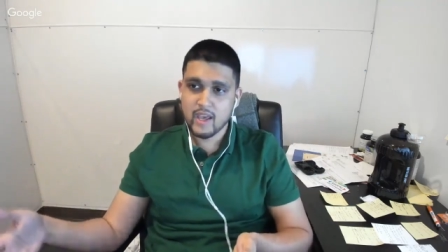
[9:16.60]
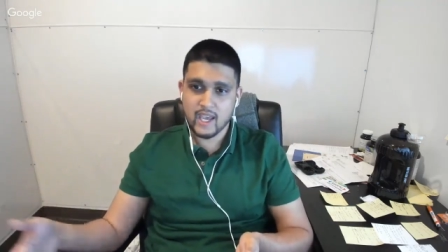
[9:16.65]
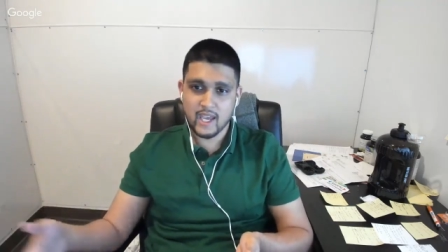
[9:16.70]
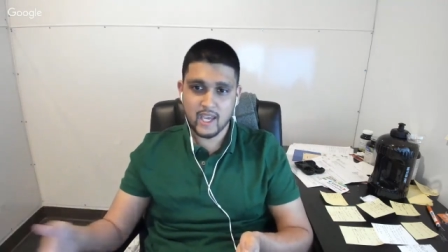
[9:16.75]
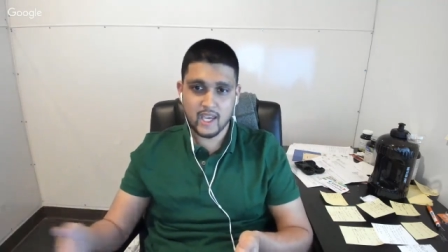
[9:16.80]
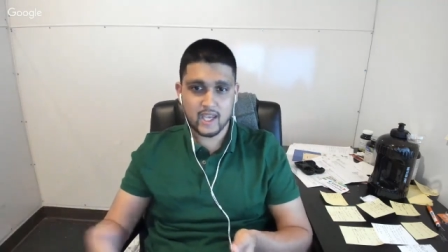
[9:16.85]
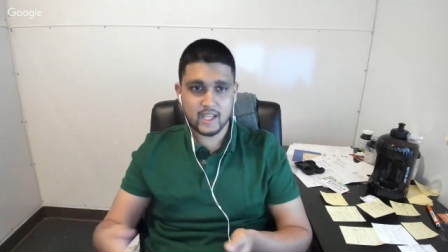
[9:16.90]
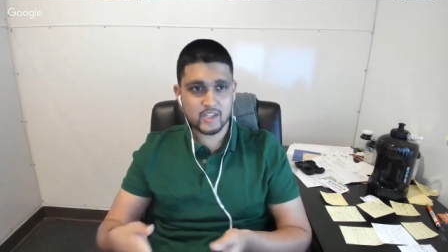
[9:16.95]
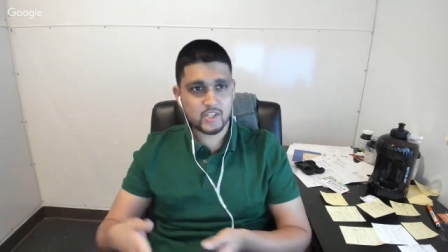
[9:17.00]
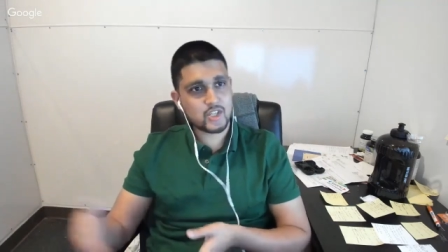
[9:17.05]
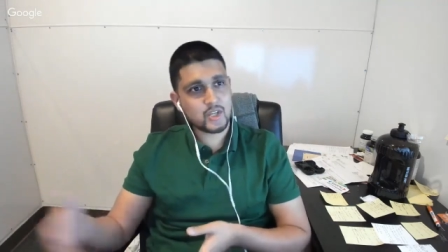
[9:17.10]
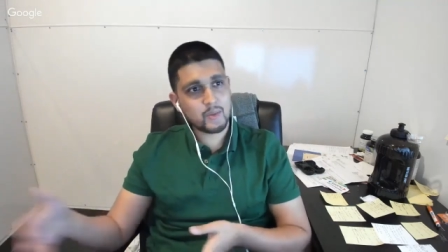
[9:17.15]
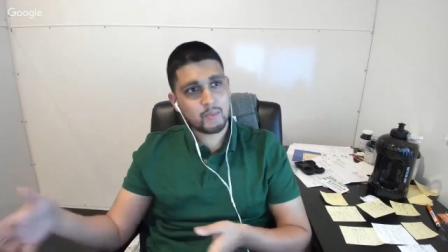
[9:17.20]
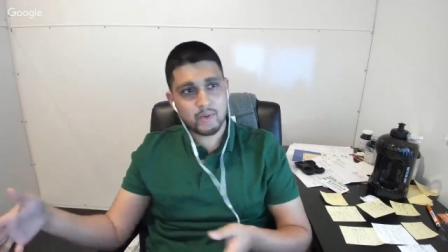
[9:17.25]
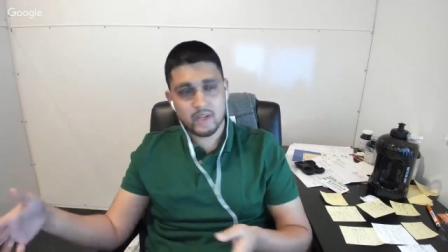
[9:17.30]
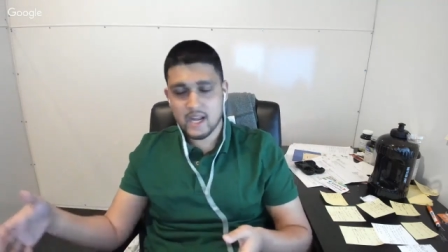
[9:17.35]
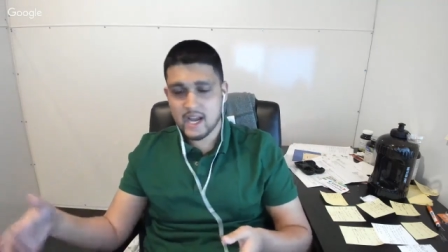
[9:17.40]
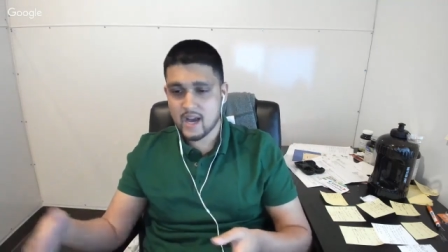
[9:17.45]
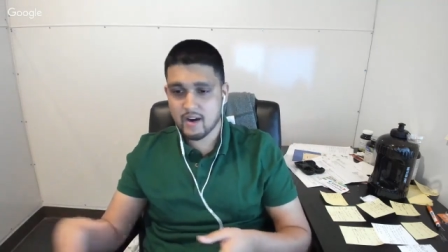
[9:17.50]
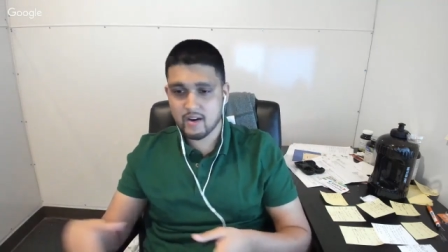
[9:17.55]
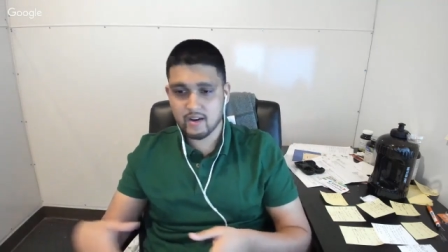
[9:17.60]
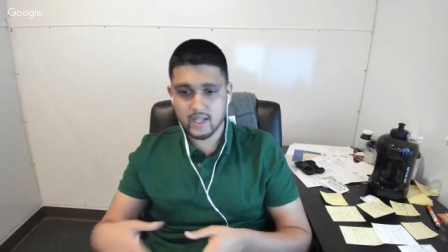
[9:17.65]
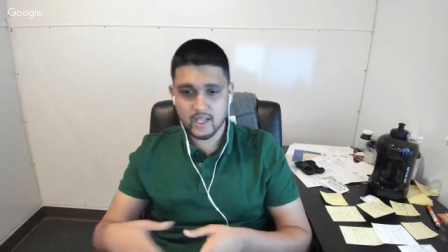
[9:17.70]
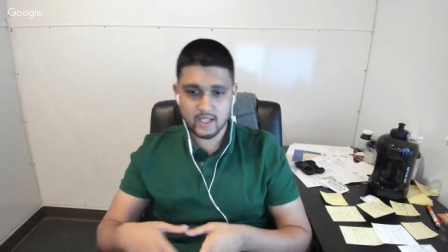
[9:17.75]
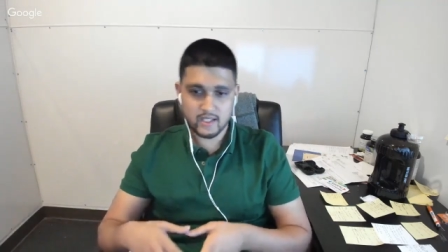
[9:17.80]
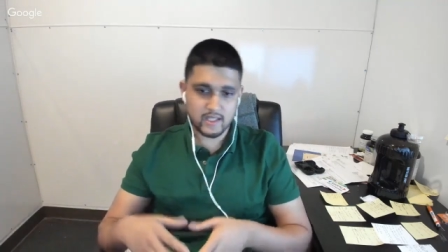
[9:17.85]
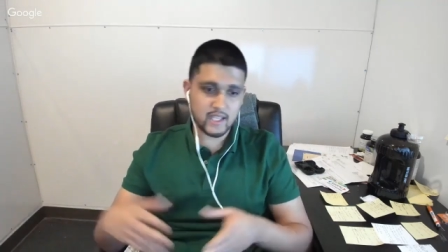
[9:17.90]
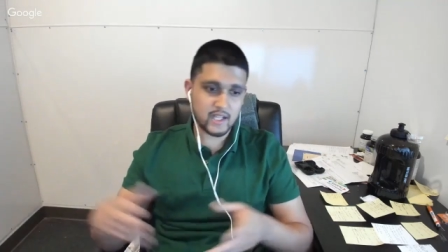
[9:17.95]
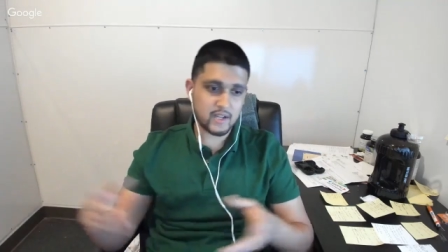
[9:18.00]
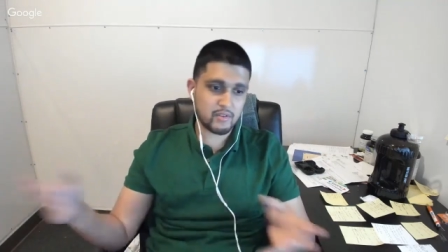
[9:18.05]
and ship it out
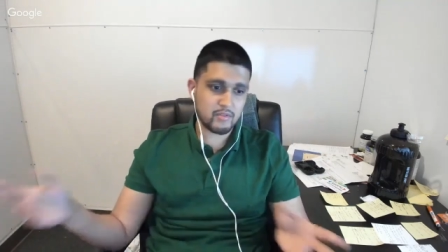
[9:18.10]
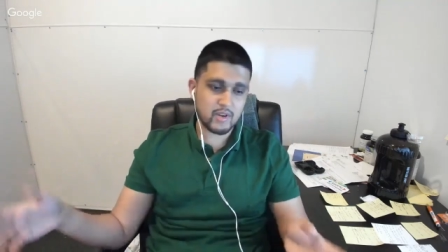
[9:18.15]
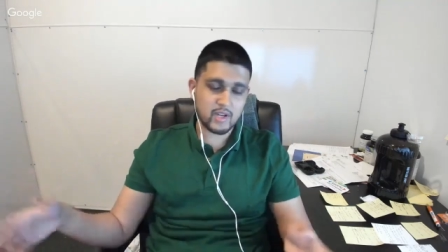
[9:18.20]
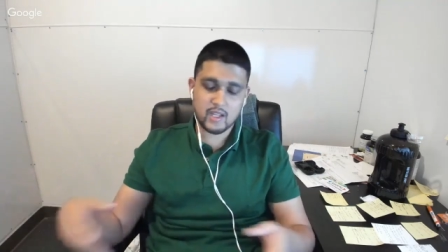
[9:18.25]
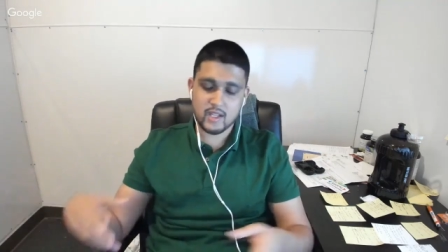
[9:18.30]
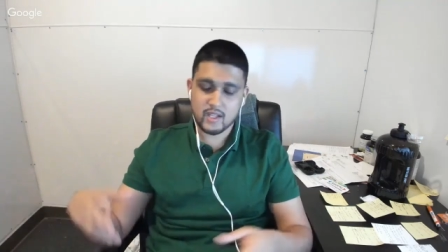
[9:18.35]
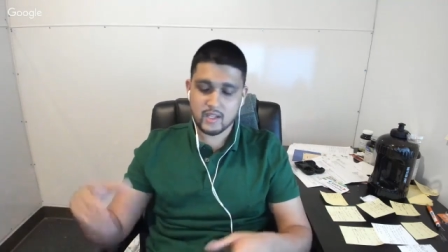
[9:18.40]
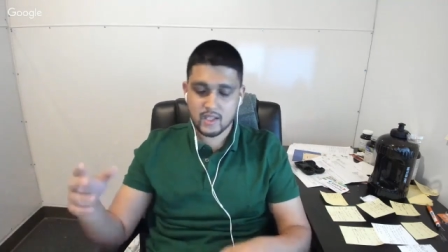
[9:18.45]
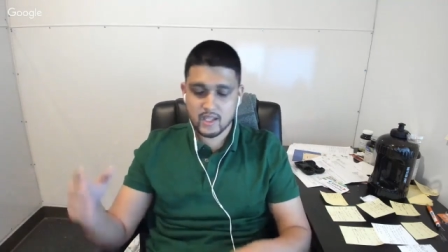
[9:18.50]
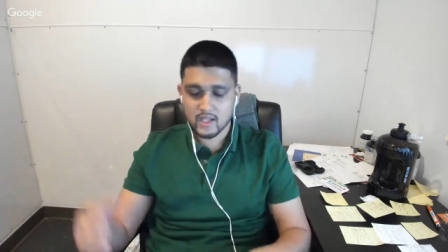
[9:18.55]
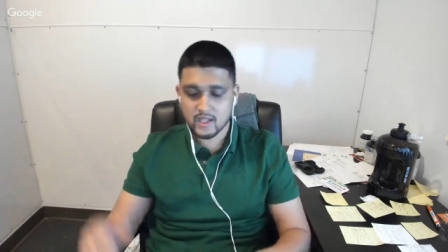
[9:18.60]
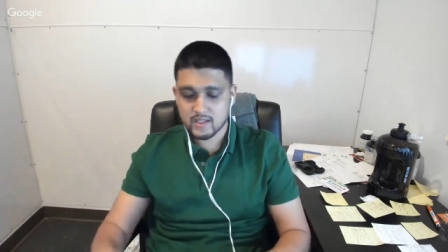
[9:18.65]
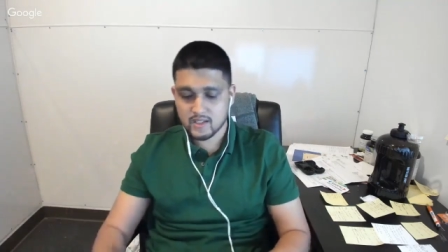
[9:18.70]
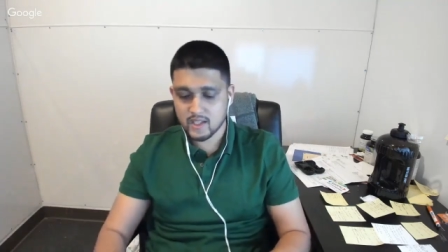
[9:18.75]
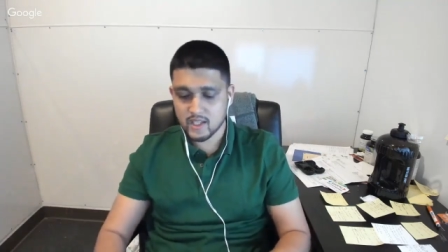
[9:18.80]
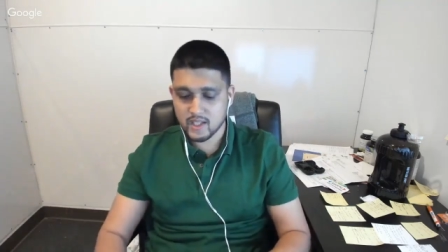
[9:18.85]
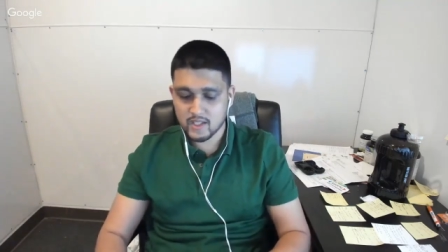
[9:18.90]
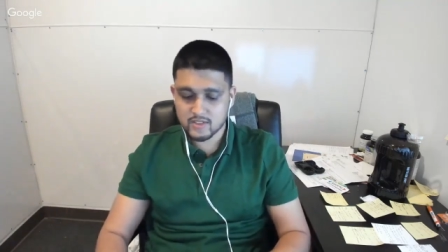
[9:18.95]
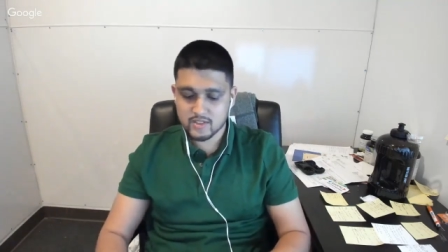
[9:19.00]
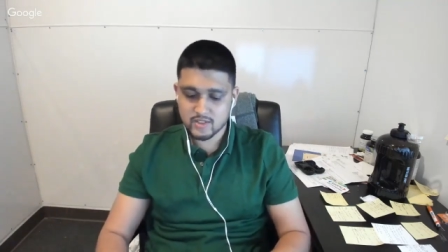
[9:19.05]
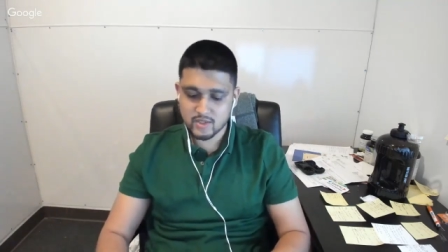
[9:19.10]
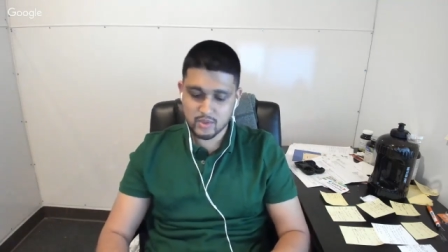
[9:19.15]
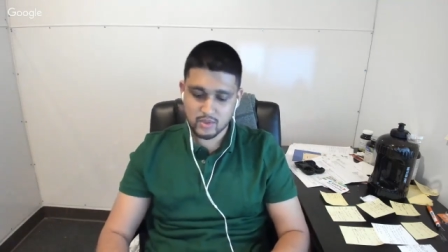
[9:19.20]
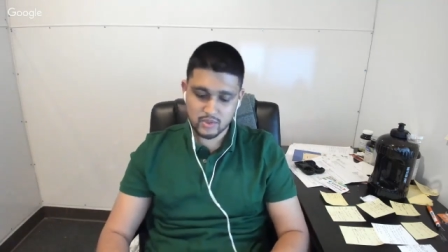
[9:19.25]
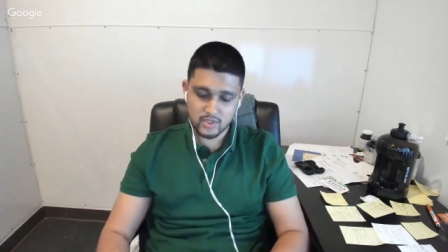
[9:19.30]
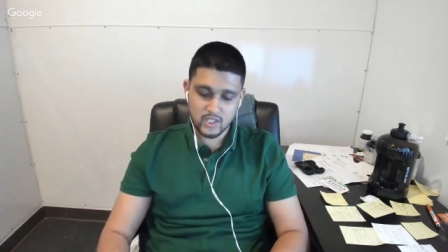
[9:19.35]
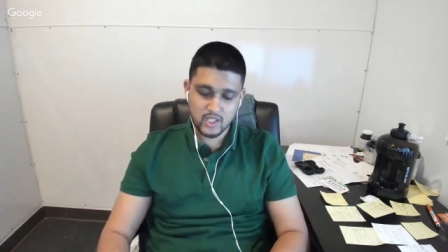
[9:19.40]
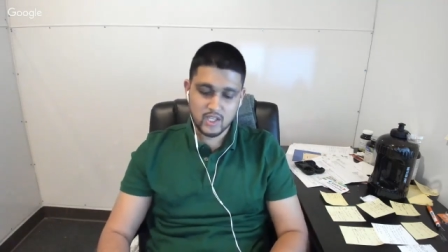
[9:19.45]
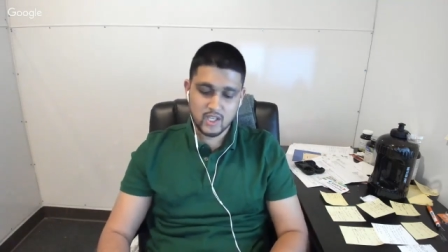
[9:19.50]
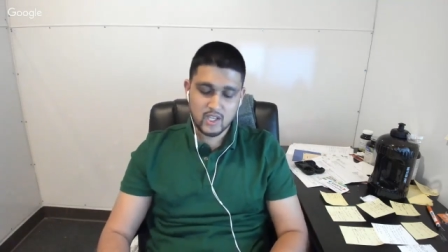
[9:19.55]
and get it ready and get it get it
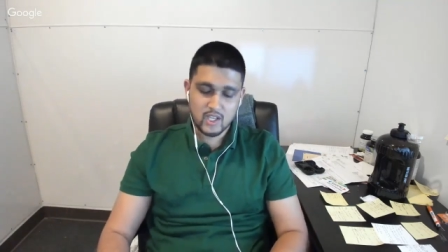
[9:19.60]
sold.